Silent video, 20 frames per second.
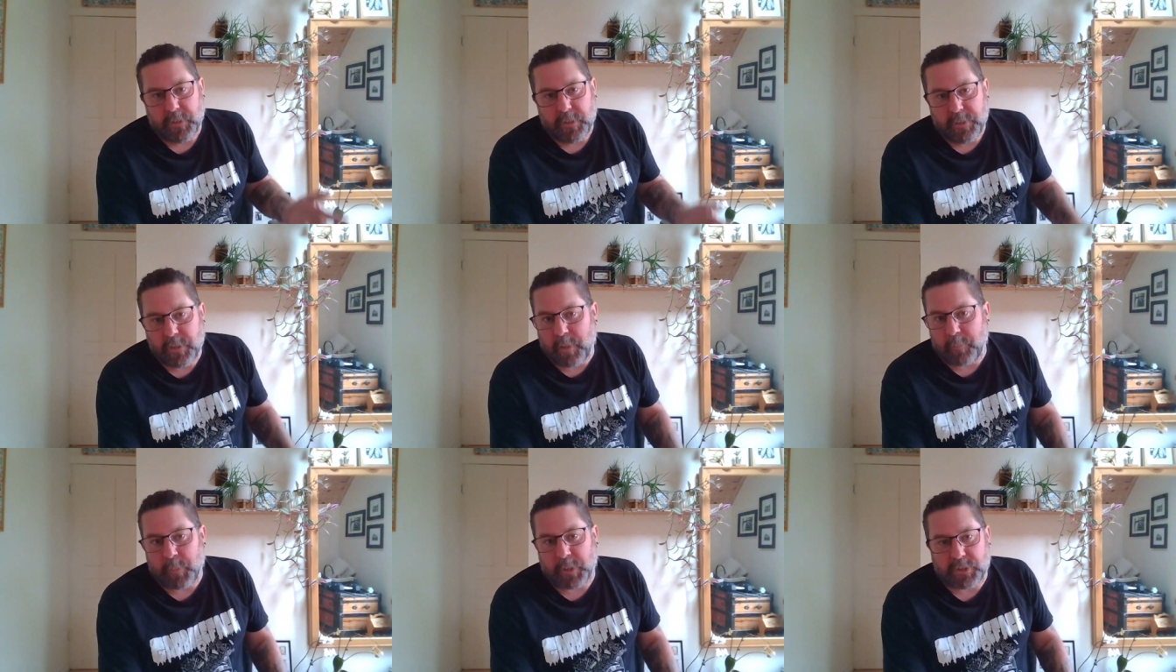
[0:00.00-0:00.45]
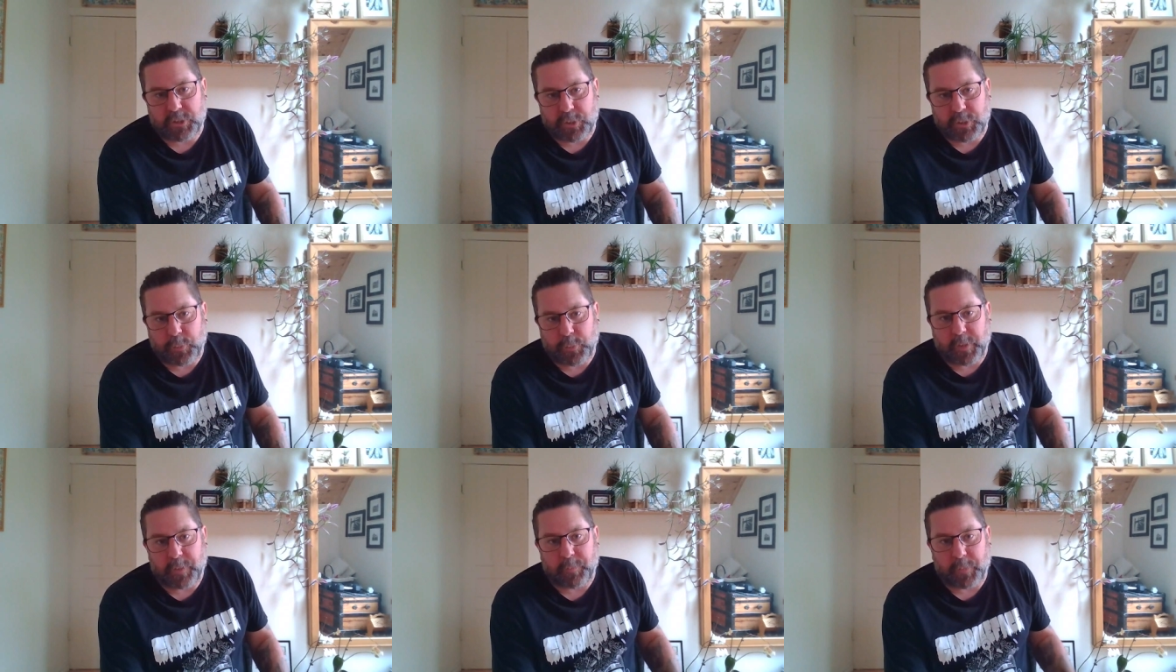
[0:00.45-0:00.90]
Not much
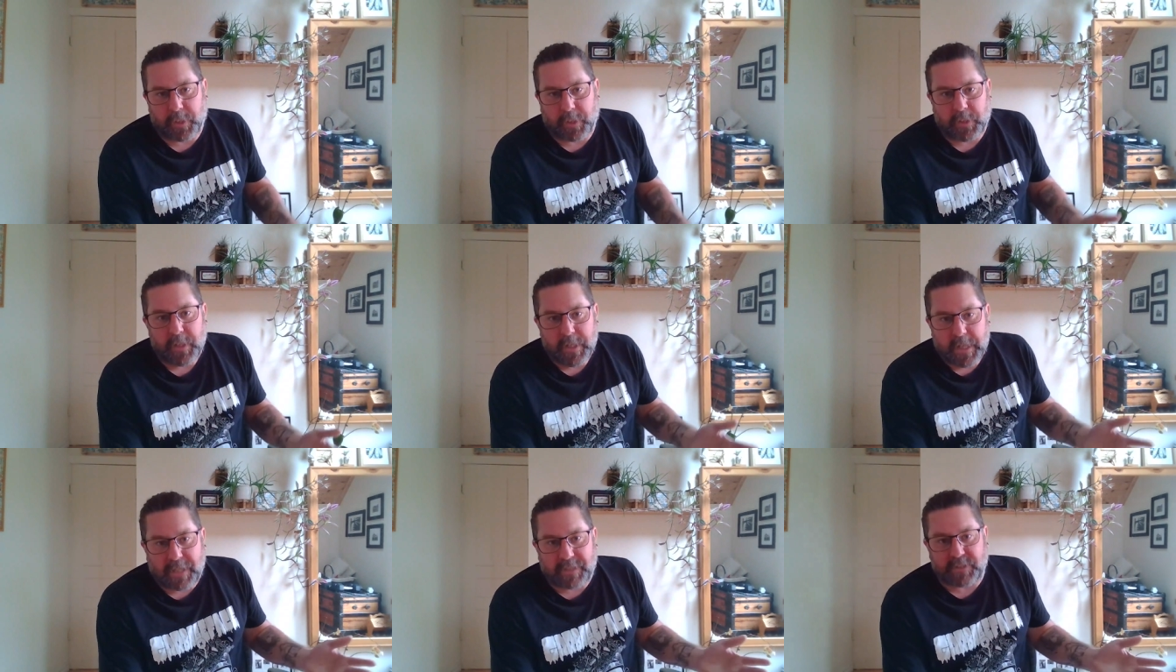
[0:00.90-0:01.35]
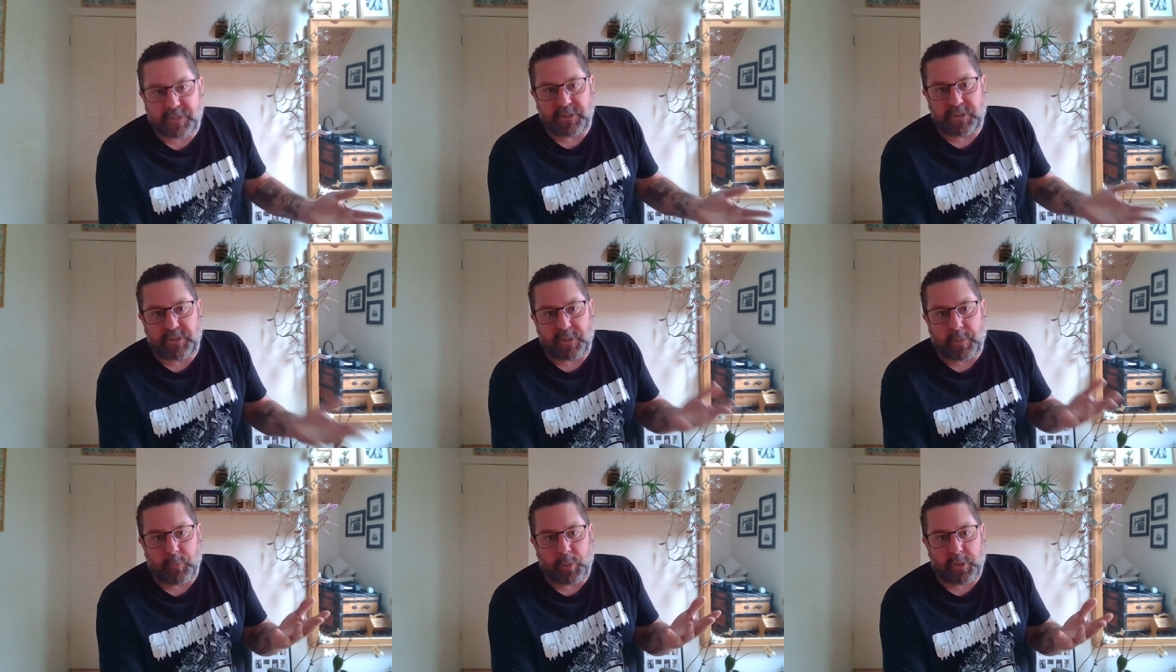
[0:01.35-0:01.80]
to it, but as the
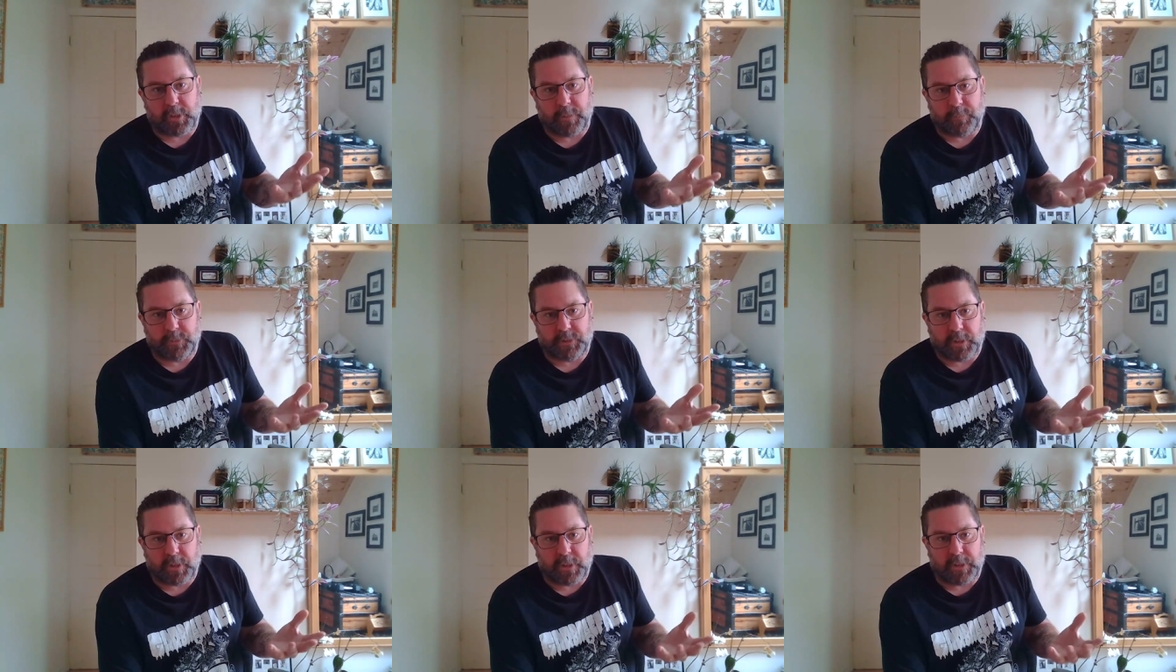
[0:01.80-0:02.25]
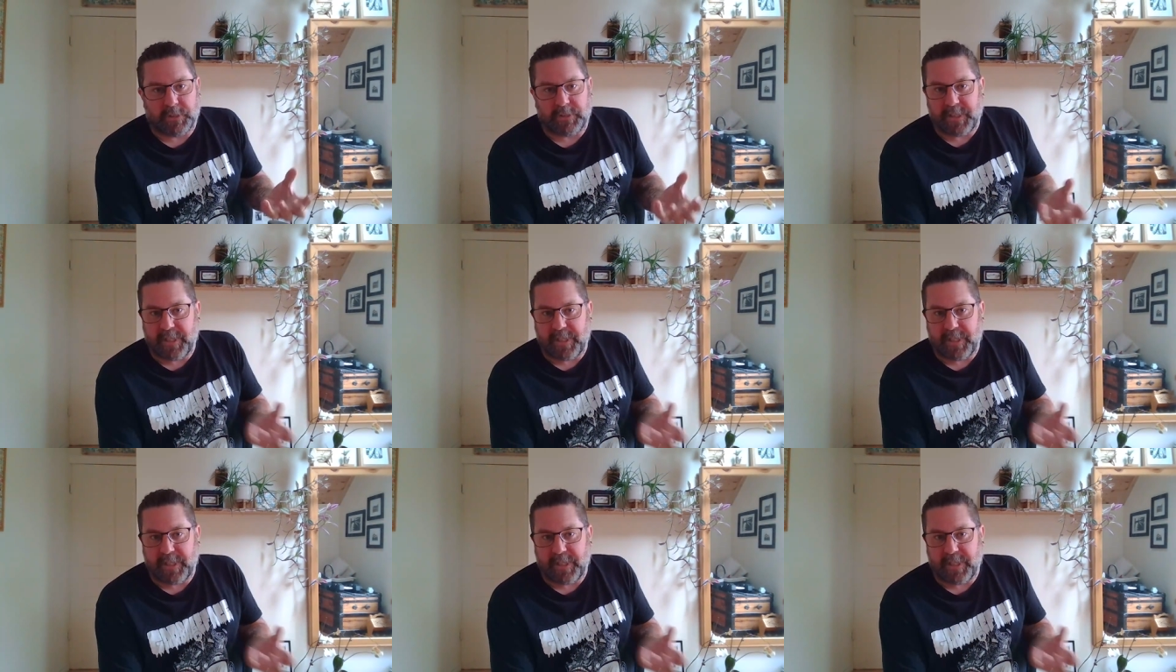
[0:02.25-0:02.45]
summer comes on,